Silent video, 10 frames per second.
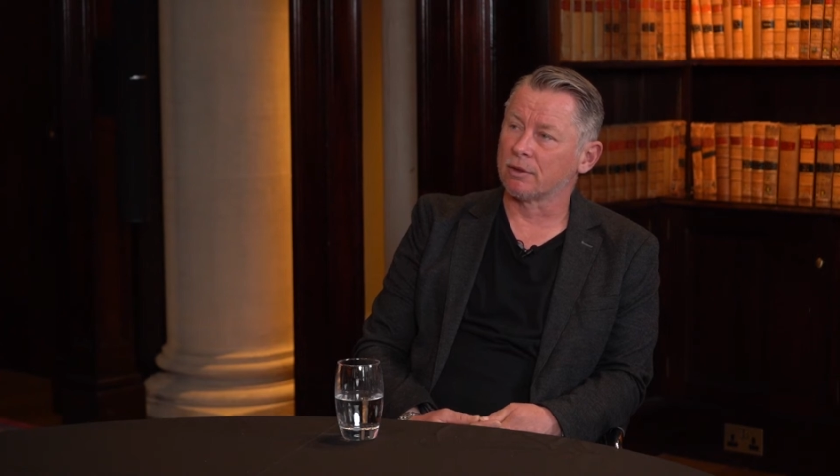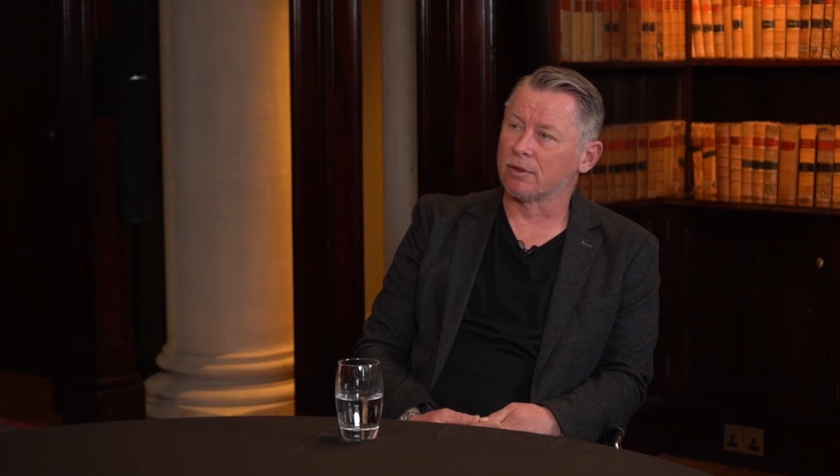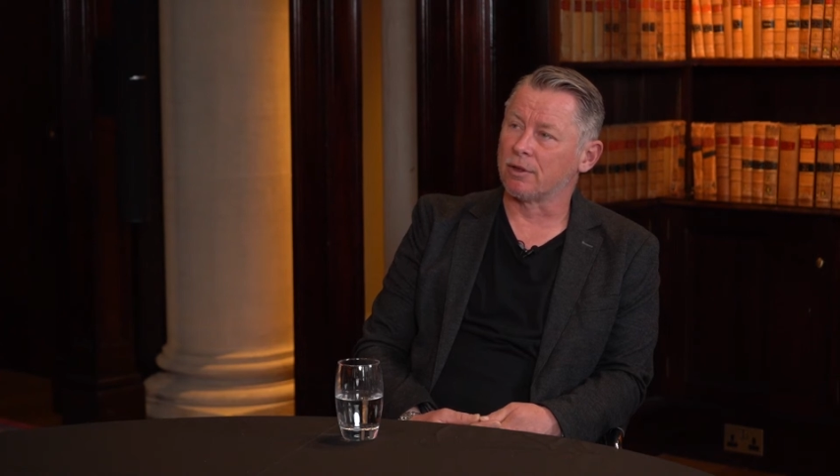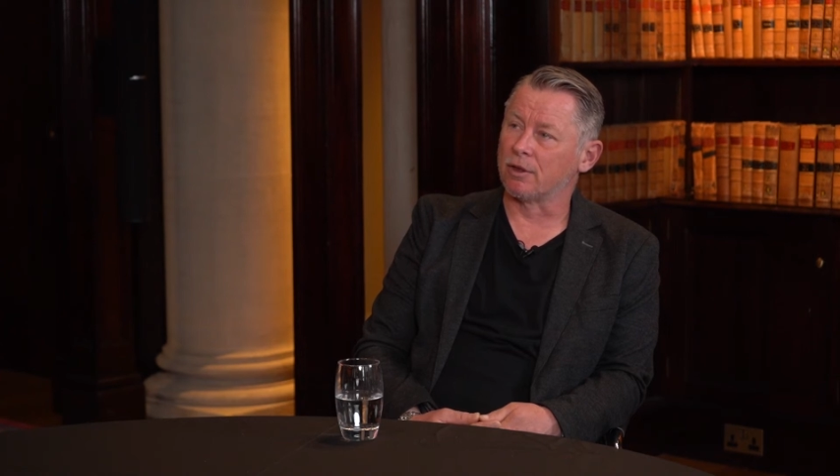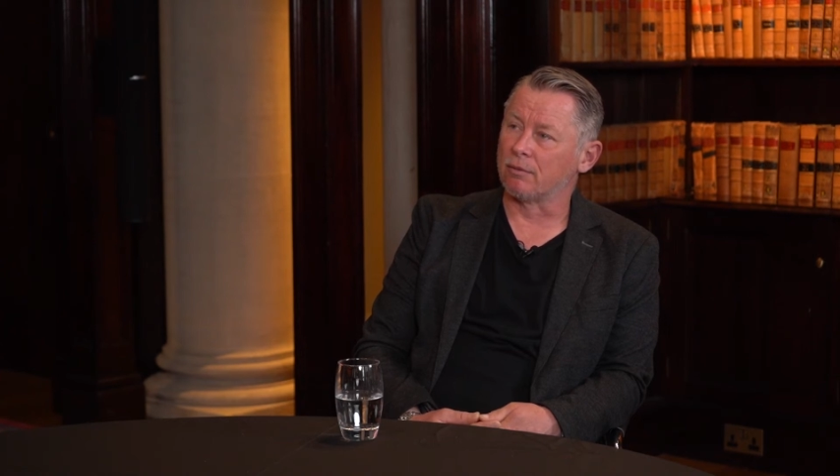
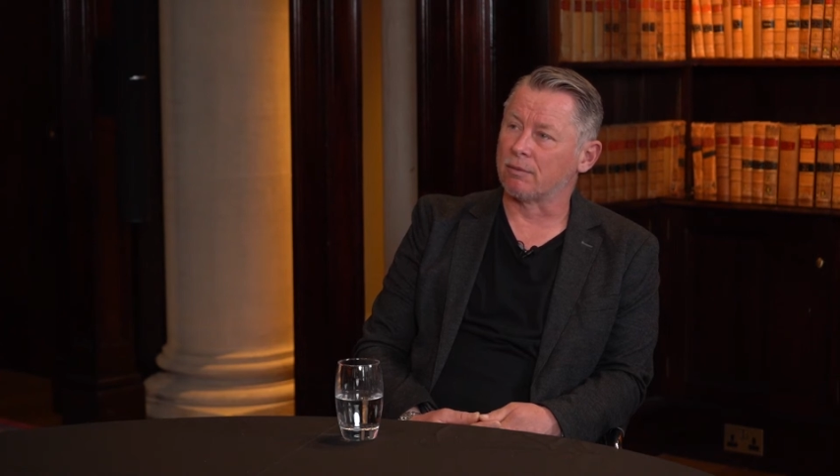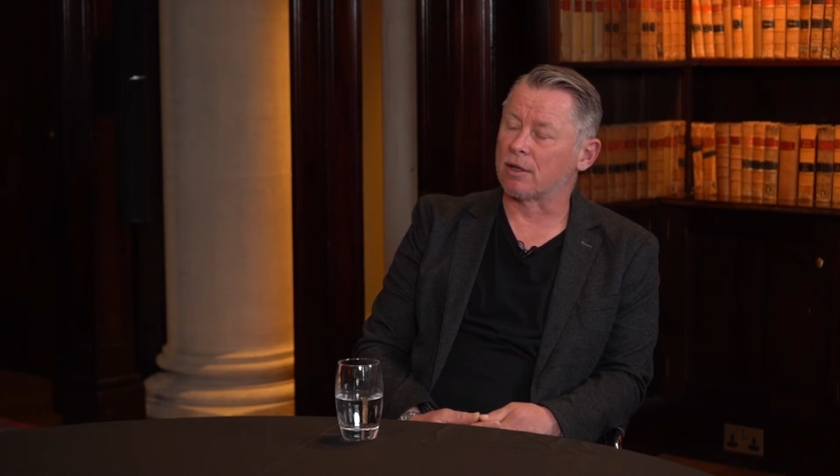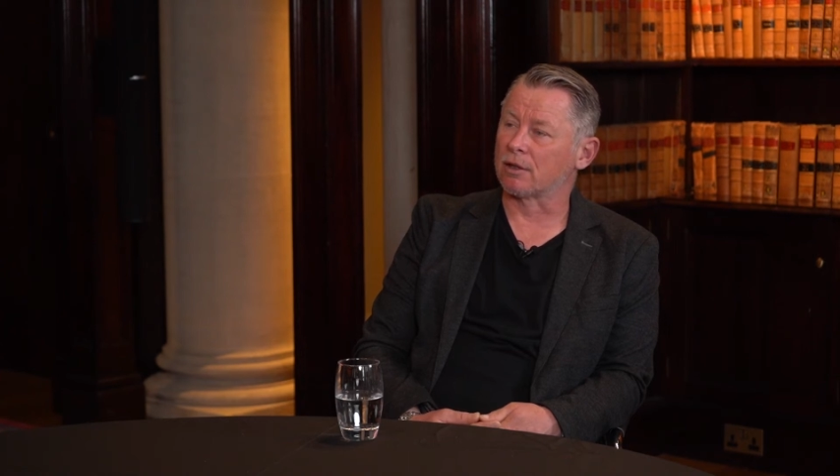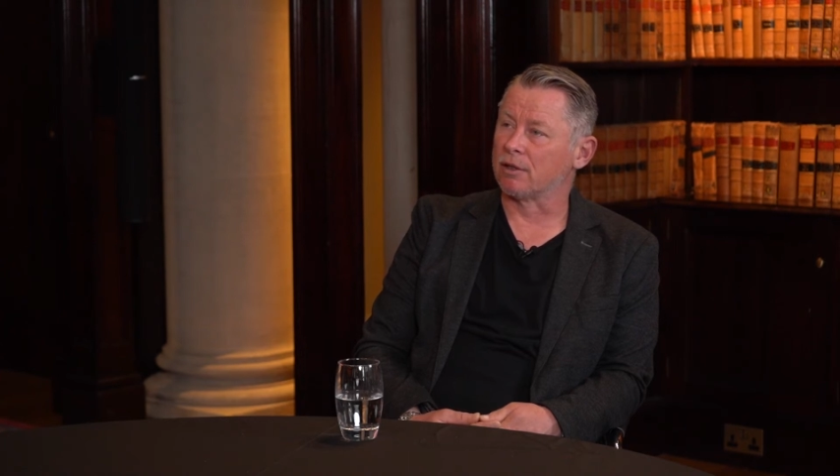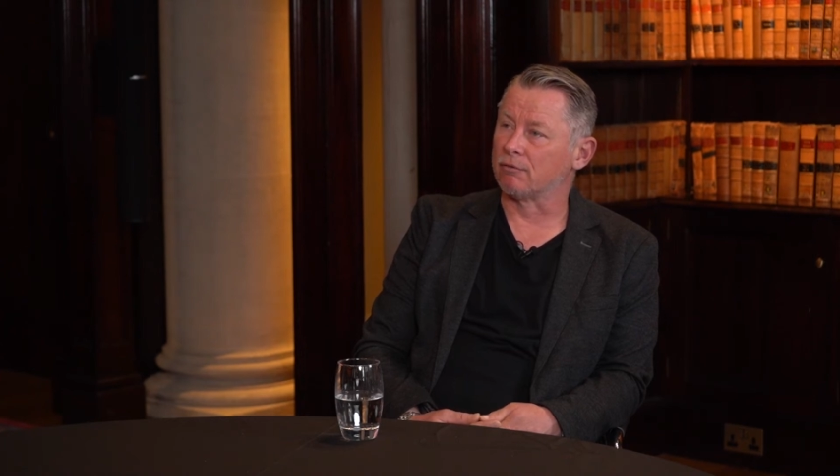
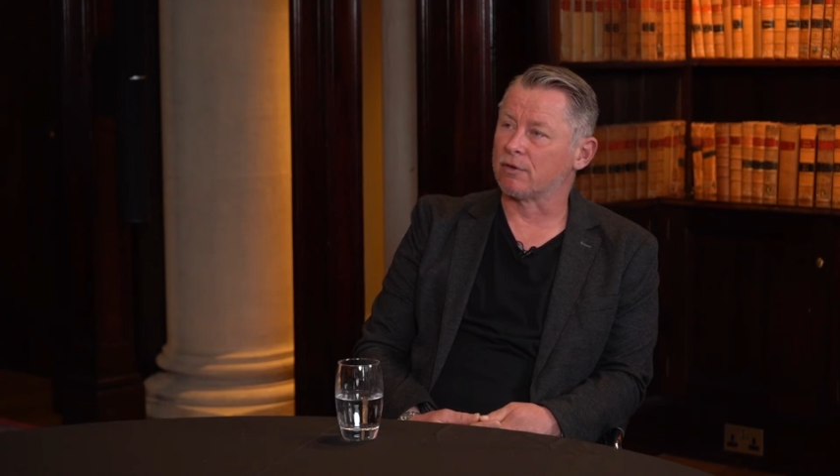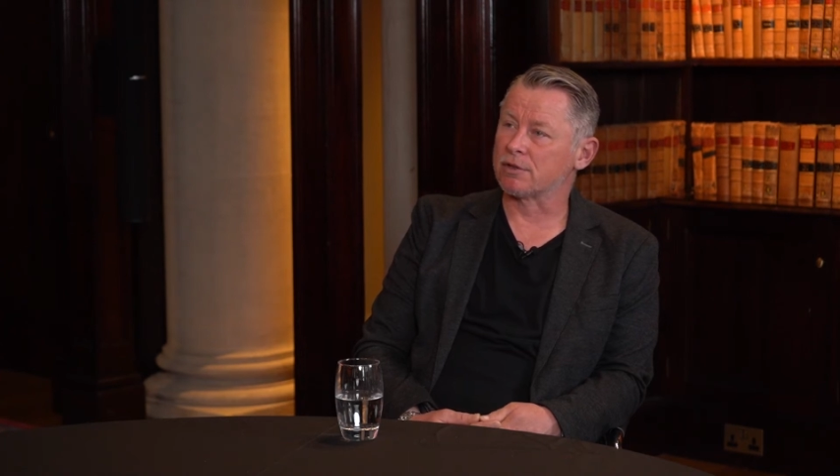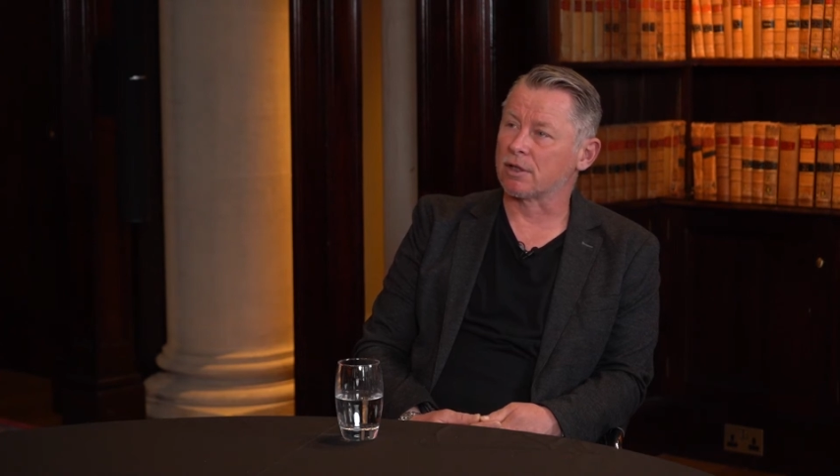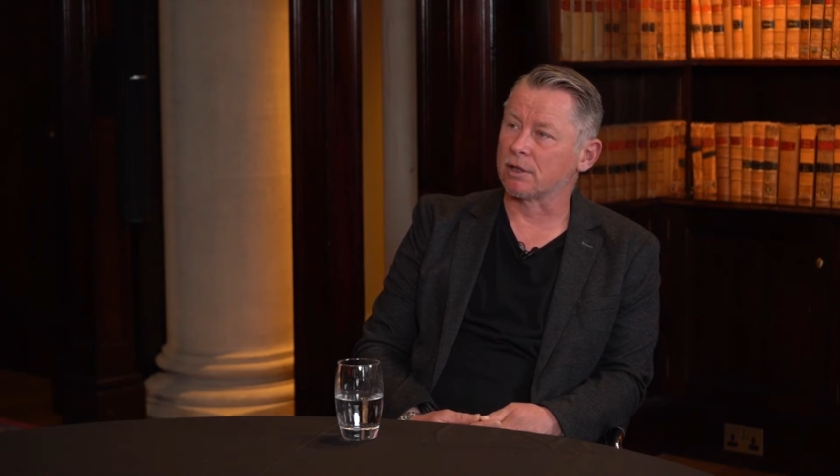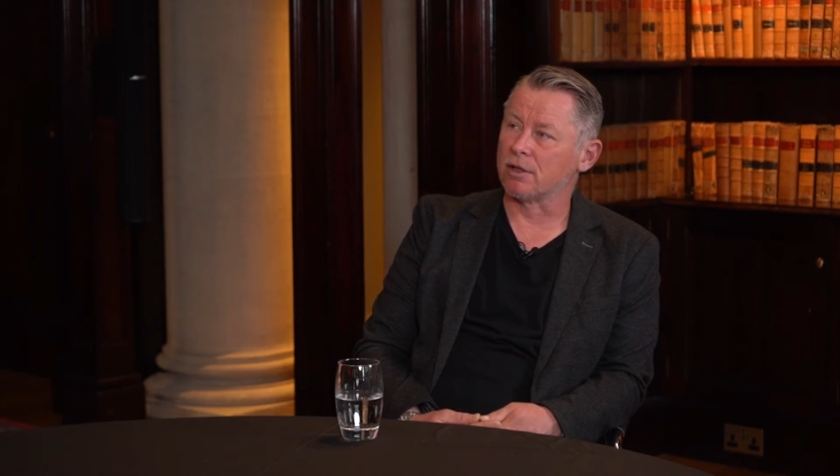mentally and
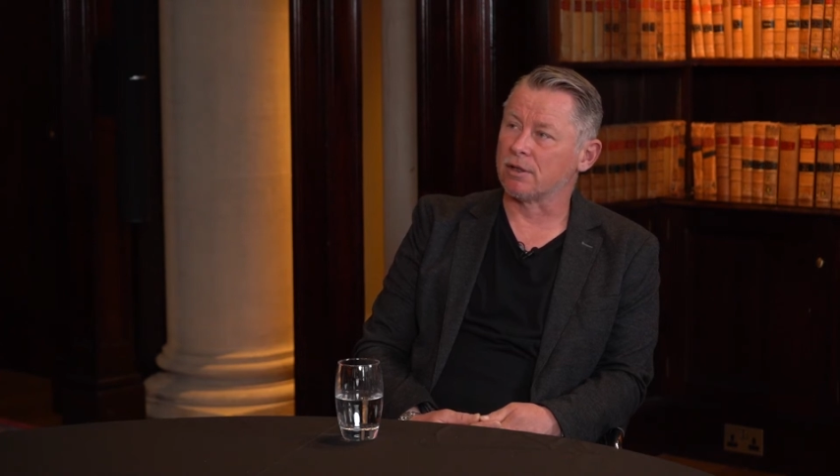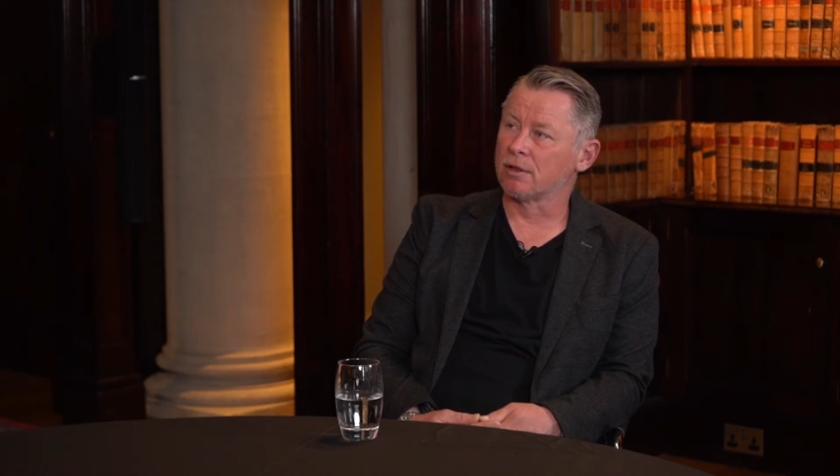physically.